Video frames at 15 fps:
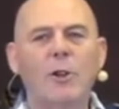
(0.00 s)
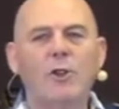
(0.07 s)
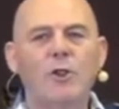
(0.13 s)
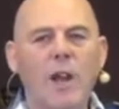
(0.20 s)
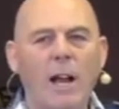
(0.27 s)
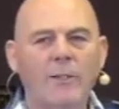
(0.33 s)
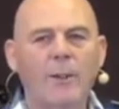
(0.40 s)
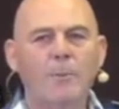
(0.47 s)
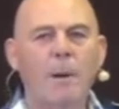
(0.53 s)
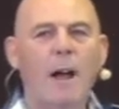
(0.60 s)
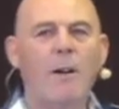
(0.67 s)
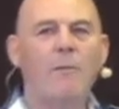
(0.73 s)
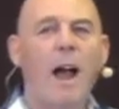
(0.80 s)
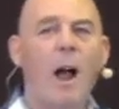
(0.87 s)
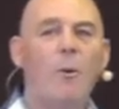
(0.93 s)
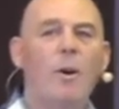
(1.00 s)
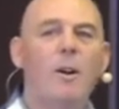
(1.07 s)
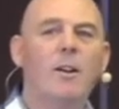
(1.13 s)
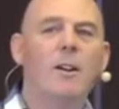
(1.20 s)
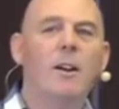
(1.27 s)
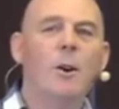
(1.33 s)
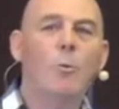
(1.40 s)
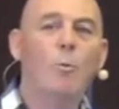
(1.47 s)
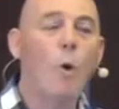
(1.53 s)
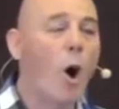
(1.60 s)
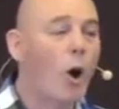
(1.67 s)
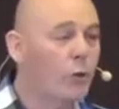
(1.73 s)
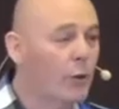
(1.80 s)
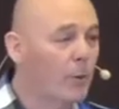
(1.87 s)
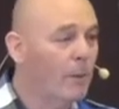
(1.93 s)
a chat about our
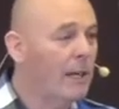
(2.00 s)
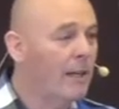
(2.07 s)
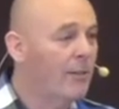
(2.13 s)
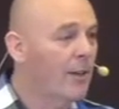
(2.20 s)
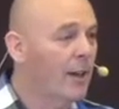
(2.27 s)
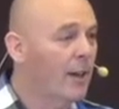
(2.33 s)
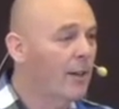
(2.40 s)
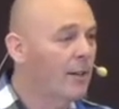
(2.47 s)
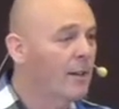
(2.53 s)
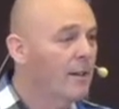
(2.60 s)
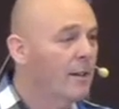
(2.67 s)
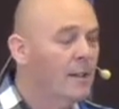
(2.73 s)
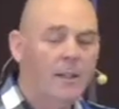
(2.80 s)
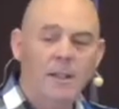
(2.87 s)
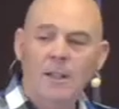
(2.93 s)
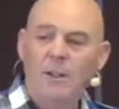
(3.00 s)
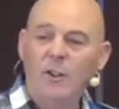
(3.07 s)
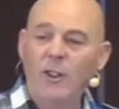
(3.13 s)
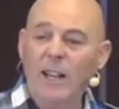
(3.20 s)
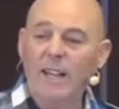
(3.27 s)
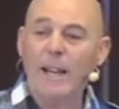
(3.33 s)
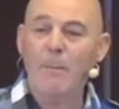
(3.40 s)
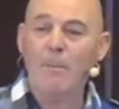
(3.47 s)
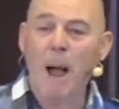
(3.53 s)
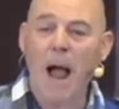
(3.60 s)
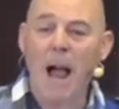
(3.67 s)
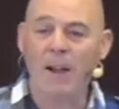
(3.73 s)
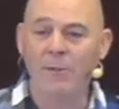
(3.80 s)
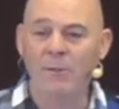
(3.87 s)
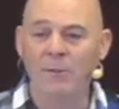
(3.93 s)
water meter. Because I get a
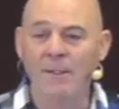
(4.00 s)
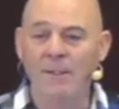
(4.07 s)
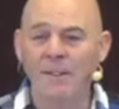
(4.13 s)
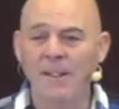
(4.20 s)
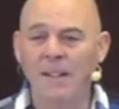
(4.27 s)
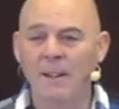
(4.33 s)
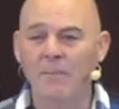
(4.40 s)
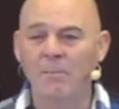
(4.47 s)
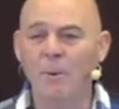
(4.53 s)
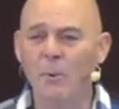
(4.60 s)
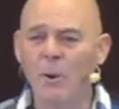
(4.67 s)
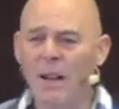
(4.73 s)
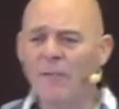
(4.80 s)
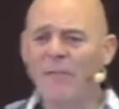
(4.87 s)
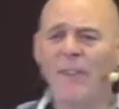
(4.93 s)
bath. But when I